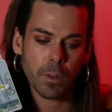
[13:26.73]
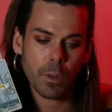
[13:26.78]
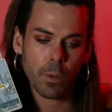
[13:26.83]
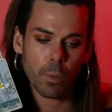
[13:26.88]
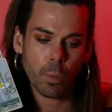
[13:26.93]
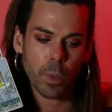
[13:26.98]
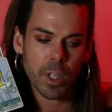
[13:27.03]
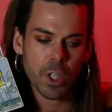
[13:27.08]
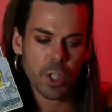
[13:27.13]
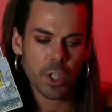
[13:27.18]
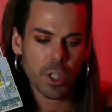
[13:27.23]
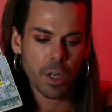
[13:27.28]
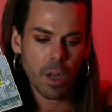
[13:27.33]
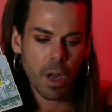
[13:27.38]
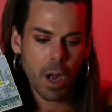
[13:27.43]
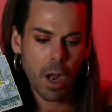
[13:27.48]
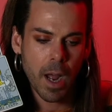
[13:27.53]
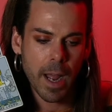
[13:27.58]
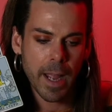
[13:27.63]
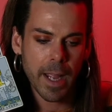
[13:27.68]
which
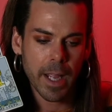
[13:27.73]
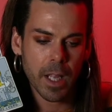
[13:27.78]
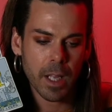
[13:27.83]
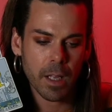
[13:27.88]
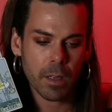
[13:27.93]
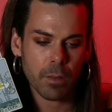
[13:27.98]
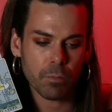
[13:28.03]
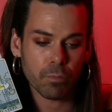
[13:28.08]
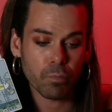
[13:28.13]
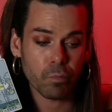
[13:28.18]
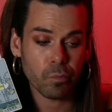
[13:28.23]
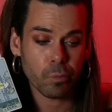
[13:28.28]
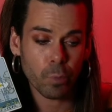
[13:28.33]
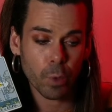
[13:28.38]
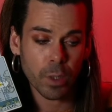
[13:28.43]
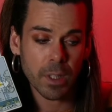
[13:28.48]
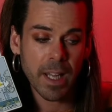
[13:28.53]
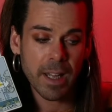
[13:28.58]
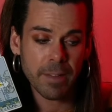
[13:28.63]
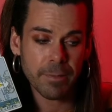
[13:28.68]
I
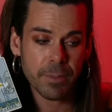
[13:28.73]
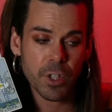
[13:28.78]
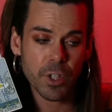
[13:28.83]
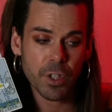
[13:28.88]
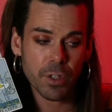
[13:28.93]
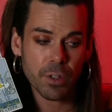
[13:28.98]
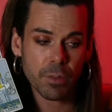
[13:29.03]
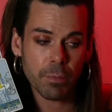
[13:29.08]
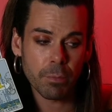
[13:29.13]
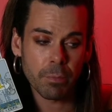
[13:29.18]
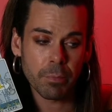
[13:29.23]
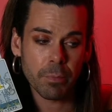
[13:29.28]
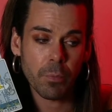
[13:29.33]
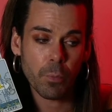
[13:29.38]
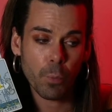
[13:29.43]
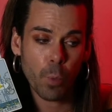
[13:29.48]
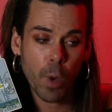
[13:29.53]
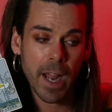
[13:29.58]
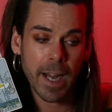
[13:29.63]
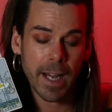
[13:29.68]
will have to
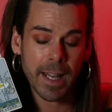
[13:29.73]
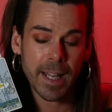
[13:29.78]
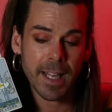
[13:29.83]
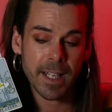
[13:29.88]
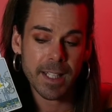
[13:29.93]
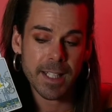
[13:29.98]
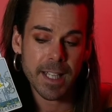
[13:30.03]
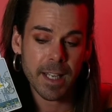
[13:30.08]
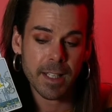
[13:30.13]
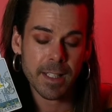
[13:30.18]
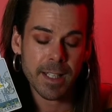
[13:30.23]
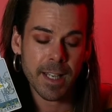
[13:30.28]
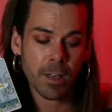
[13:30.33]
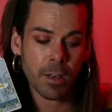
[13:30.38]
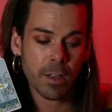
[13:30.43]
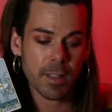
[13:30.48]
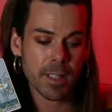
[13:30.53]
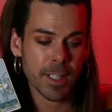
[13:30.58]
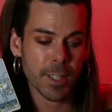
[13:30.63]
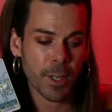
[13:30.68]
write that date down
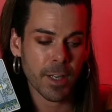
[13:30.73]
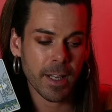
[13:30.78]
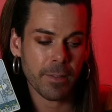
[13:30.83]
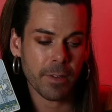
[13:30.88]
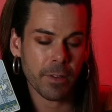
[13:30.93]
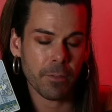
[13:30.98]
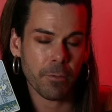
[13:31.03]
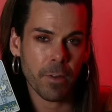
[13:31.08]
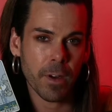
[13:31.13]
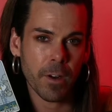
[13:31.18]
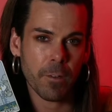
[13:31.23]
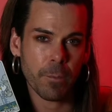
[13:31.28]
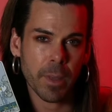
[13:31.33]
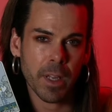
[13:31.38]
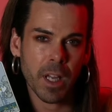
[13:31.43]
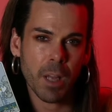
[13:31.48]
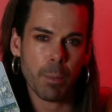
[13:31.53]
because I don't have it in front of me.